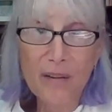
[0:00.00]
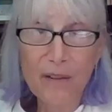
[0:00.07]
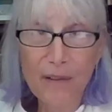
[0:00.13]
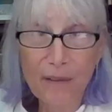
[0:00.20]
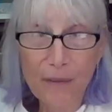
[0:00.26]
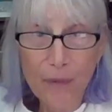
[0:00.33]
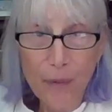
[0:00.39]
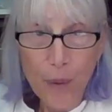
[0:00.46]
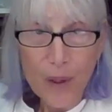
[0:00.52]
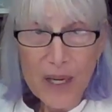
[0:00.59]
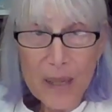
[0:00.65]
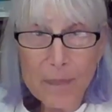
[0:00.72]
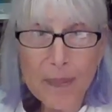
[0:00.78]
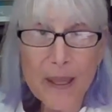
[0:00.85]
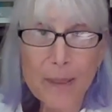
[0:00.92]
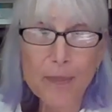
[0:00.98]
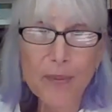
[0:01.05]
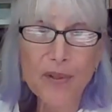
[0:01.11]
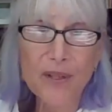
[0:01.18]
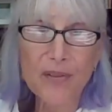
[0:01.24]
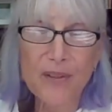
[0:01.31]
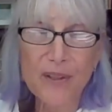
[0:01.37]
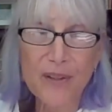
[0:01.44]
40
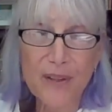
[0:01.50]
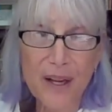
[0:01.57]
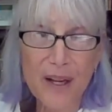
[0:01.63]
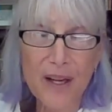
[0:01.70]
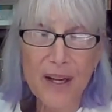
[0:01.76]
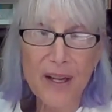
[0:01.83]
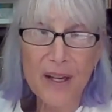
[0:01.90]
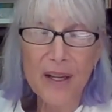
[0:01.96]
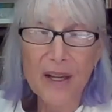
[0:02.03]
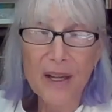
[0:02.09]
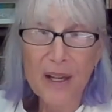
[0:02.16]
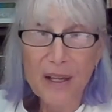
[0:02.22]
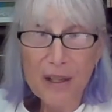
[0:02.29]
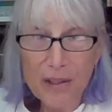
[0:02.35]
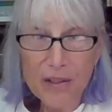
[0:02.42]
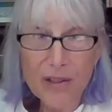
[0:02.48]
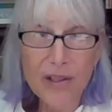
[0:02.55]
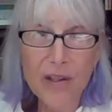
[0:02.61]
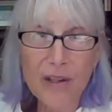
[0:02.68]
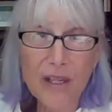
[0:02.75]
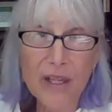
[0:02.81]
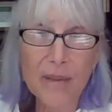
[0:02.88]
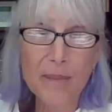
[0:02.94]
Pepsids a day, you're still
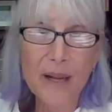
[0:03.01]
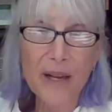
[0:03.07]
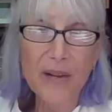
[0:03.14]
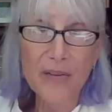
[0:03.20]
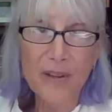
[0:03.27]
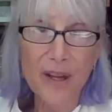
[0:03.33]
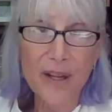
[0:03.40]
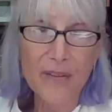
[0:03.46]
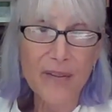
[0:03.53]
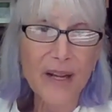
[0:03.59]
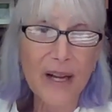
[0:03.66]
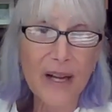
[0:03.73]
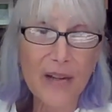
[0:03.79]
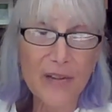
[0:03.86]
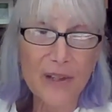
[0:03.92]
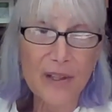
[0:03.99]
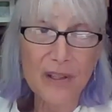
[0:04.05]
going to make a ton of acid.